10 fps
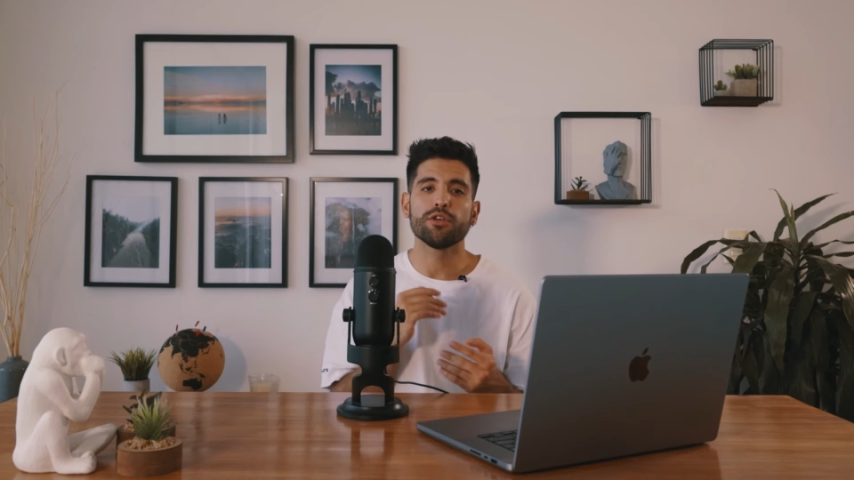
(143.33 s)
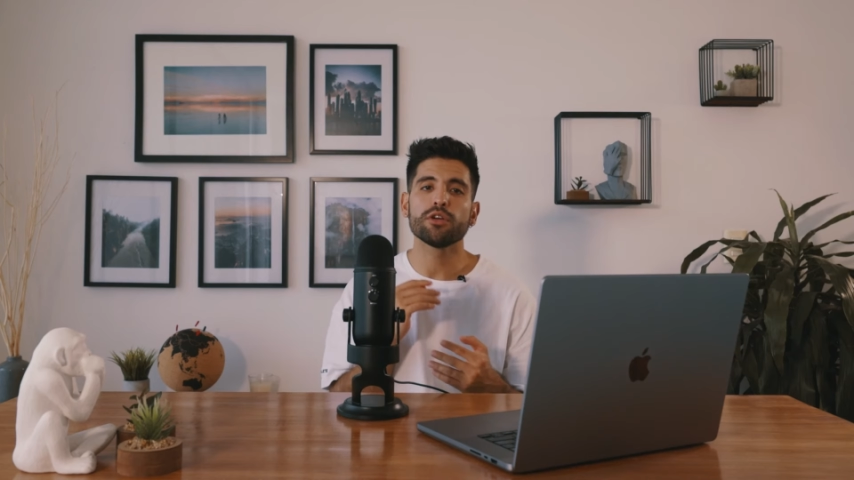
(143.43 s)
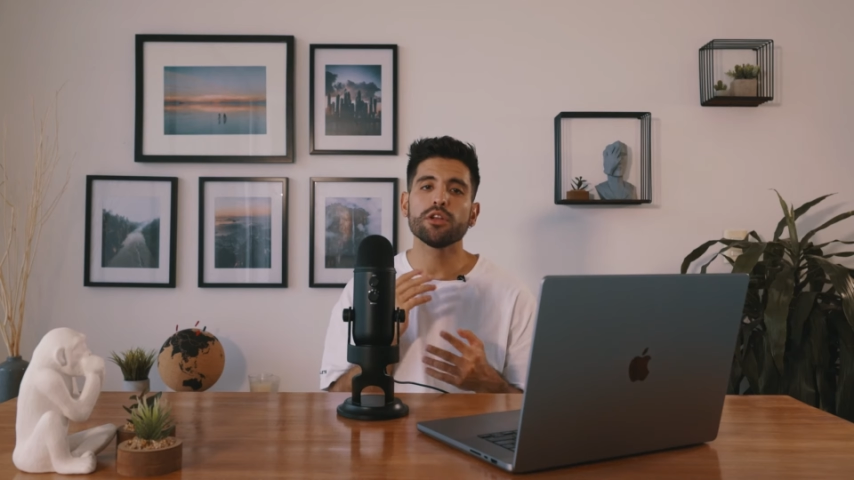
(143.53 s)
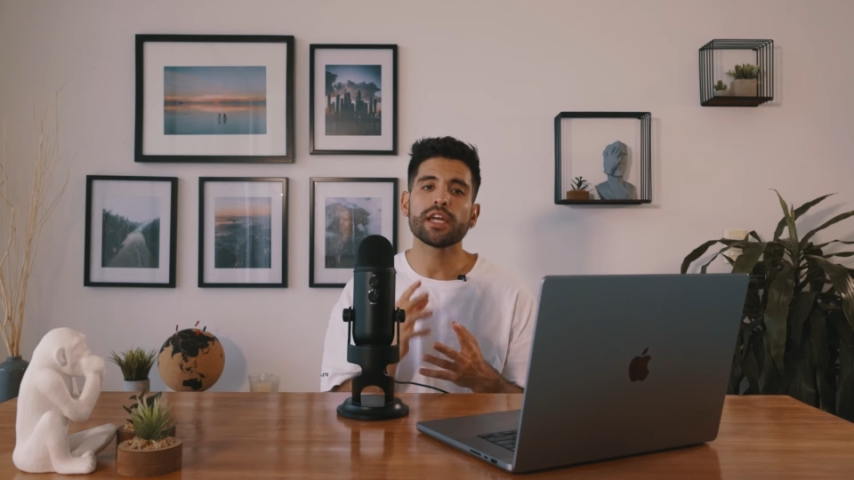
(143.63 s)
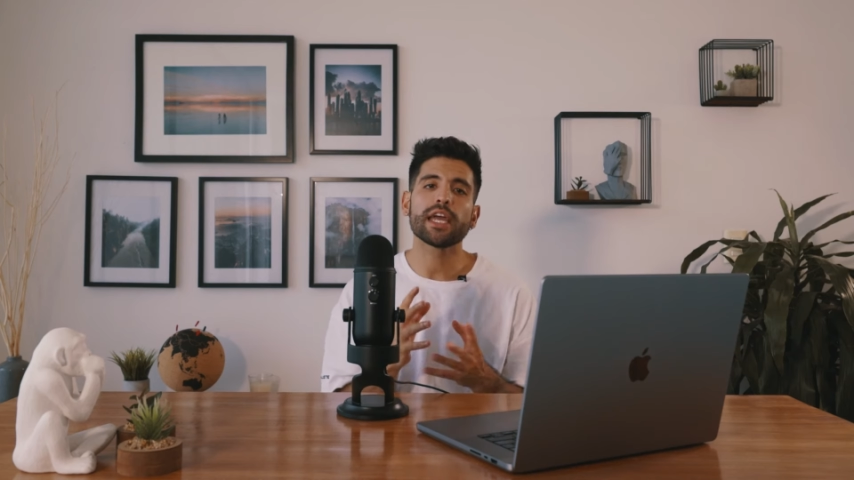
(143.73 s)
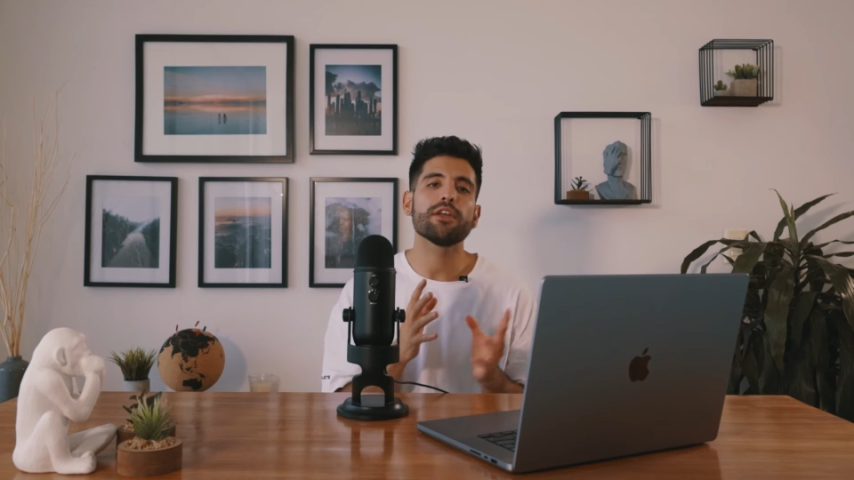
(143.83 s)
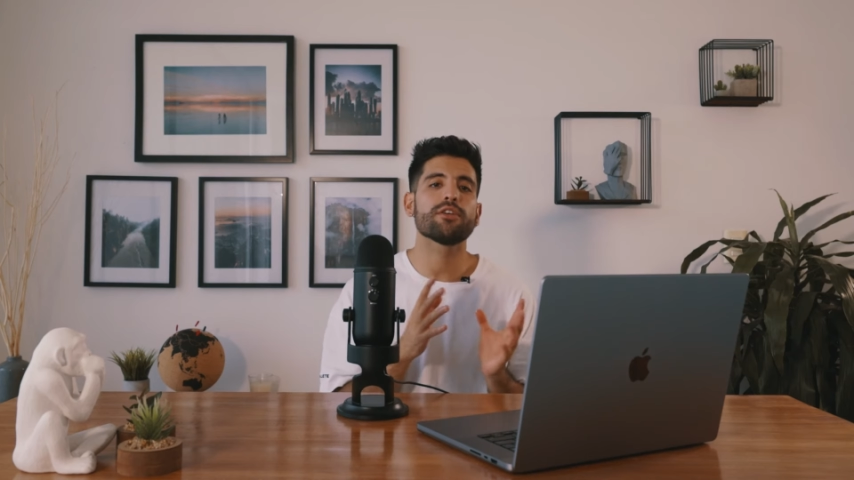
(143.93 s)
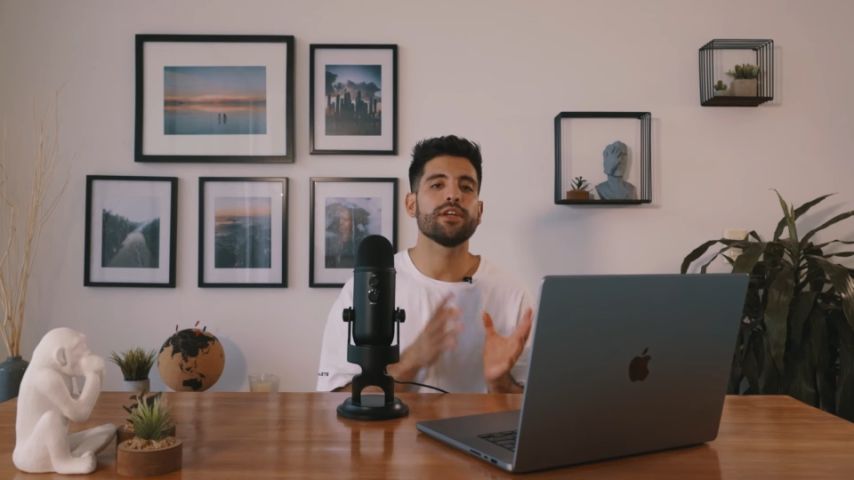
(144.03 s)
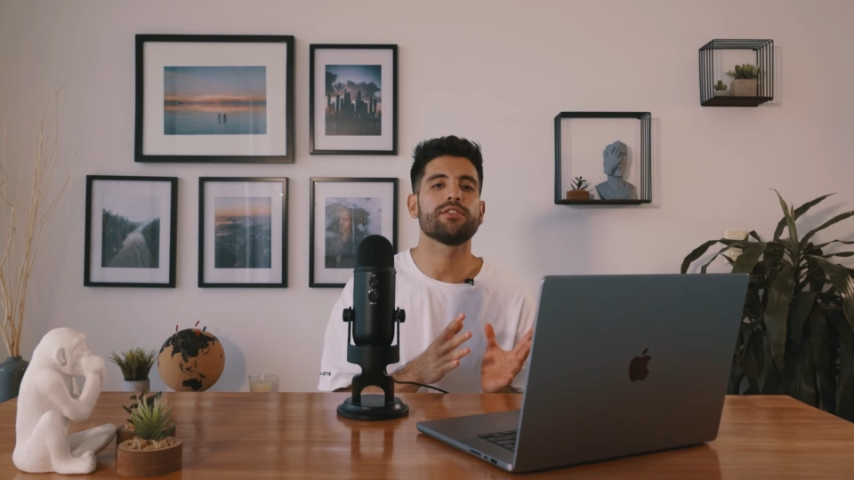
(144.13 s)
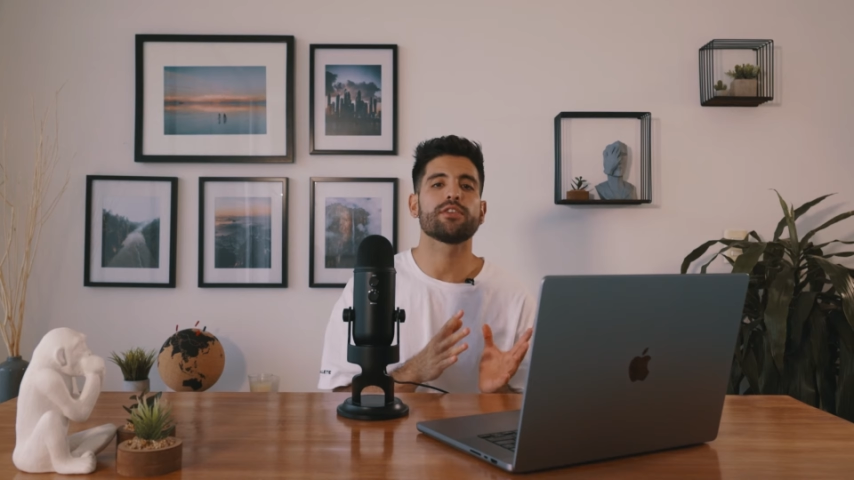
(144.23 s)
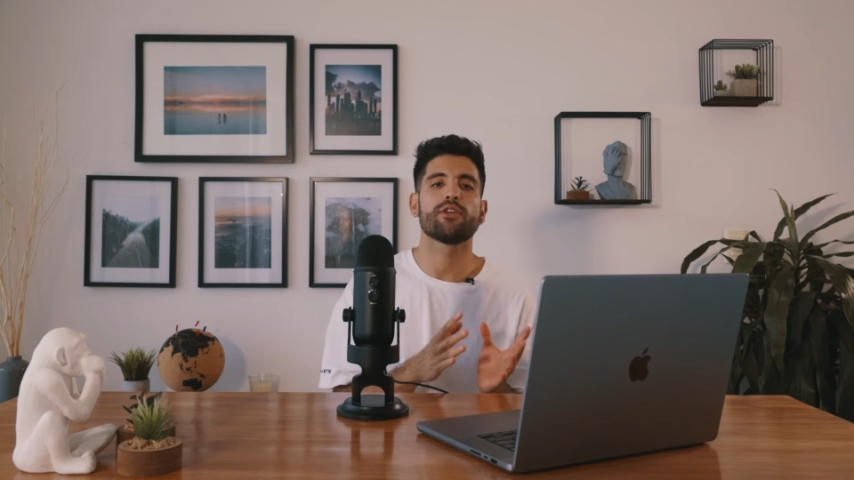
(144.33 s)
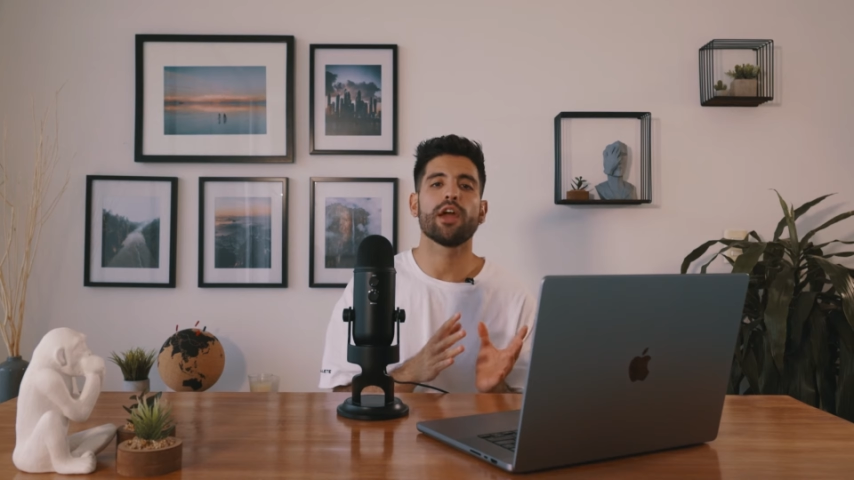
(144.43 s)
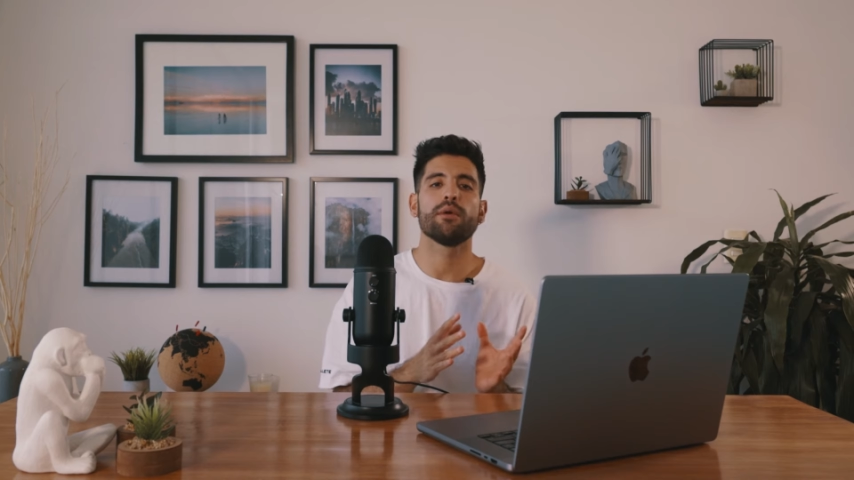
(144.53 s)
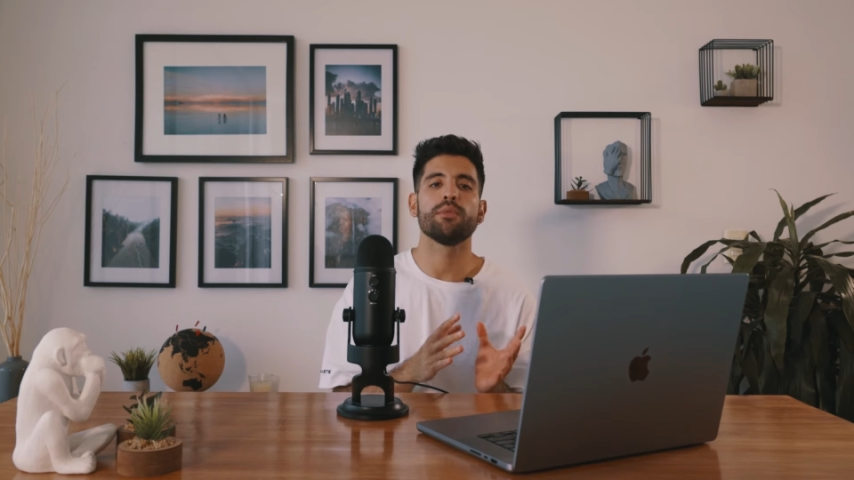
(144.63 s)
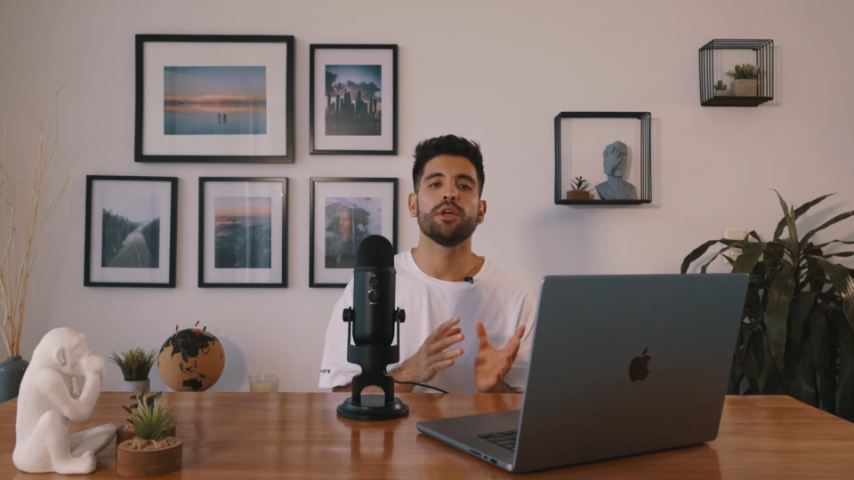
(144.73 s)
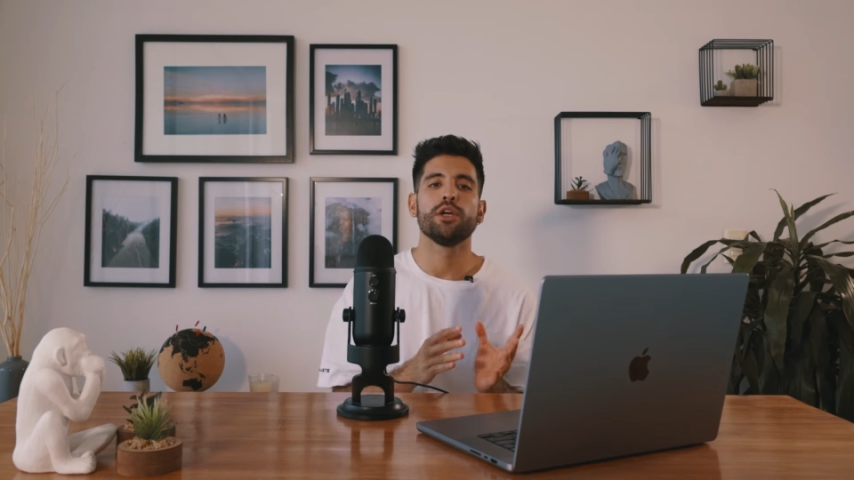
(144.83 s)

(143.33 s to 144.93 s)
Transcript: you're looking at your histogram,